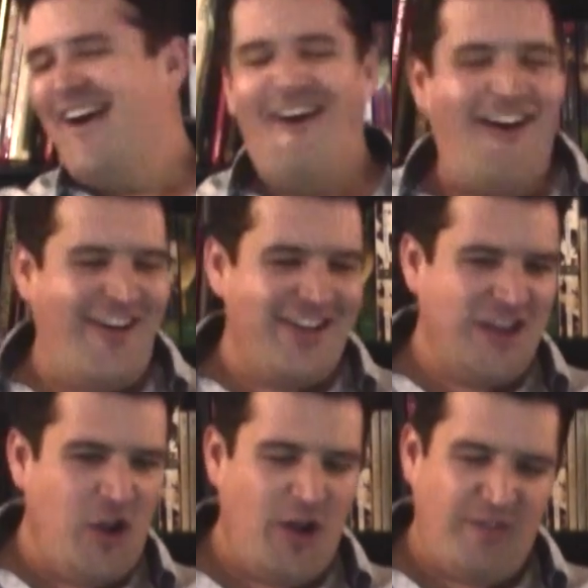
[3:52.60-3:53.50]
oh,
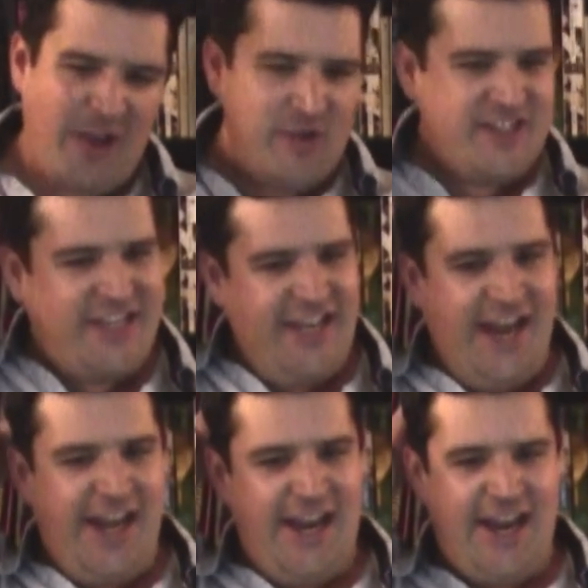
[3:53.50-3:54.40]
you know, if I was
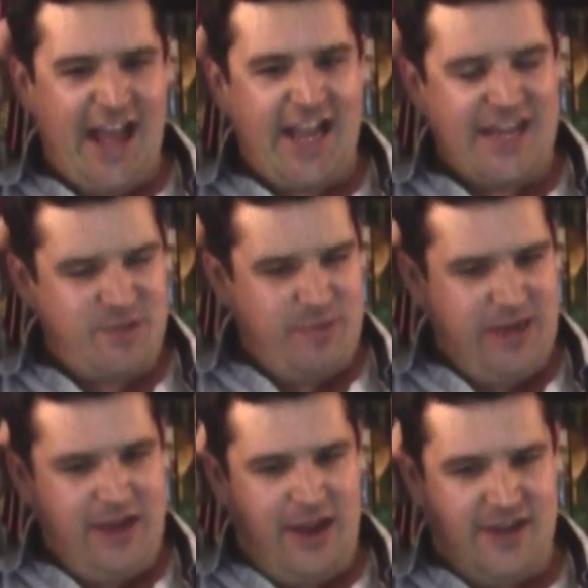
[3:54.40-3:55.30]
Canadian, I got to
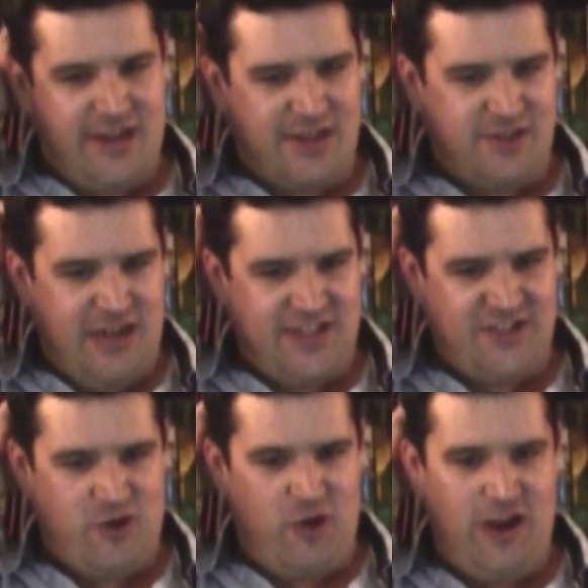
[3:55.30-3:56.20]
be uh, Dr. Not
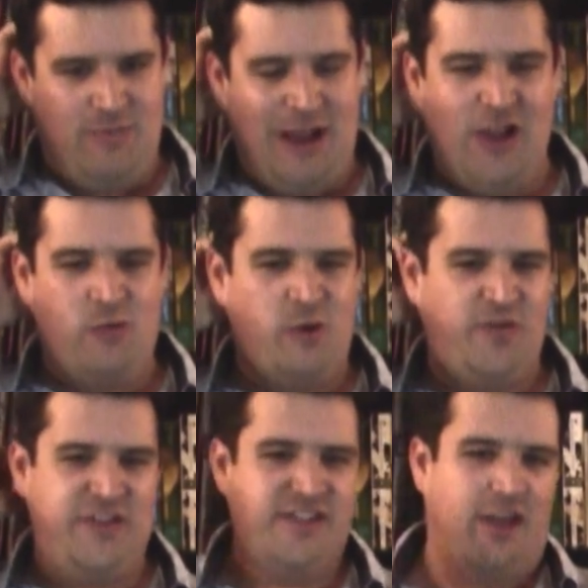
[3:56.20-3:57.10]
Sorry on Milo
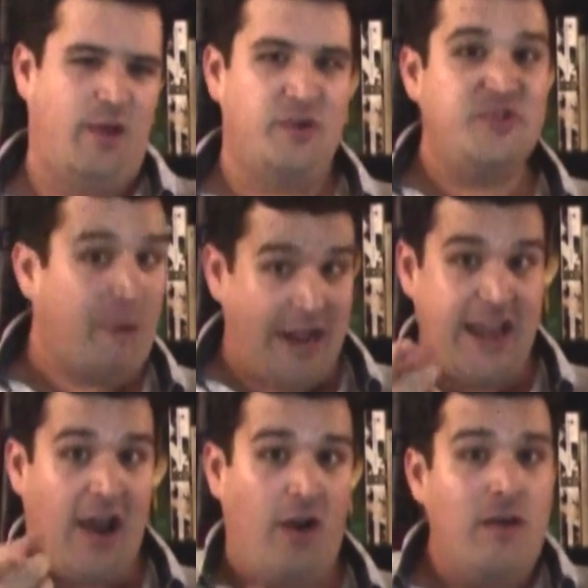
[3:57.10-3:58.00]
Murphy's Law, which by
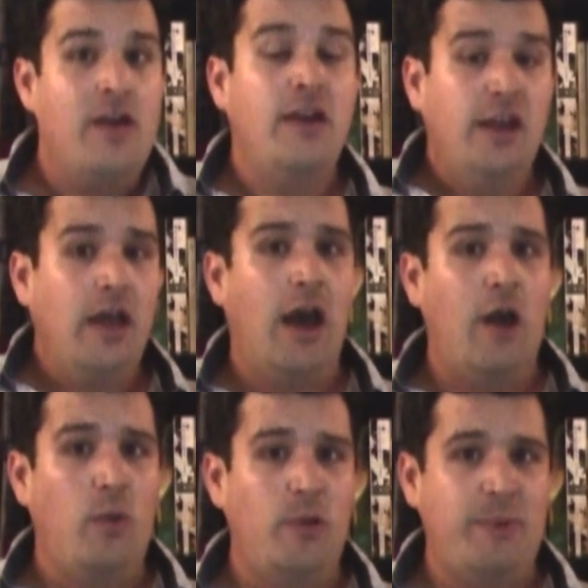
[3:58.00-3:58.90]
now
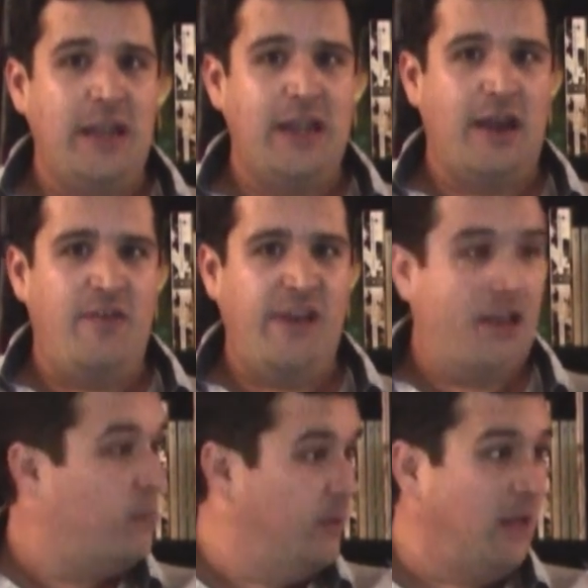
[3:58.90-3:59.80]
uh, will be
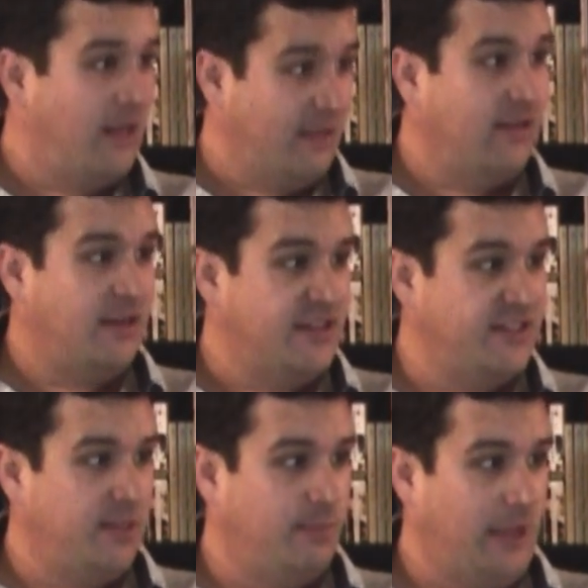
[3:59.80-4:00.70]
available, I think, on
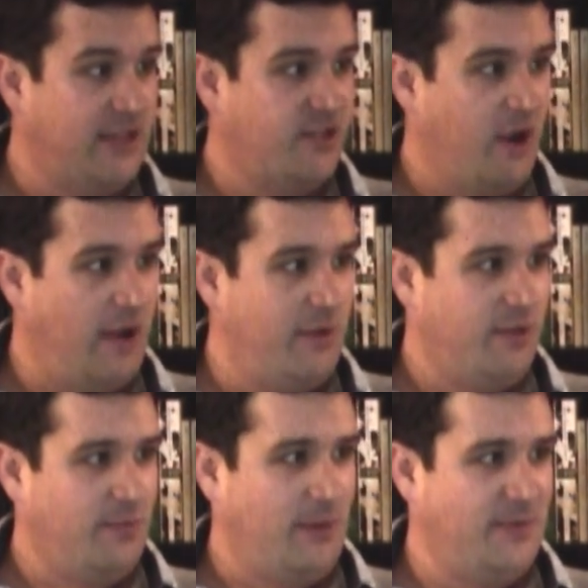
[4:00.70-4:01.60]
Disney Plus, right? We
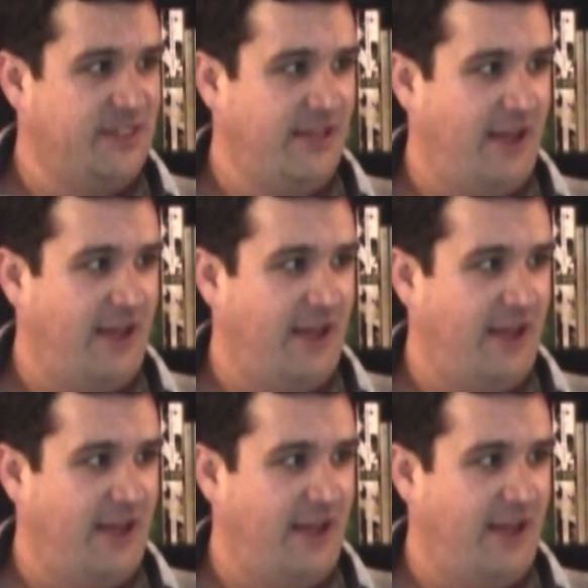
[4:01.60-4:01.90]
could probably say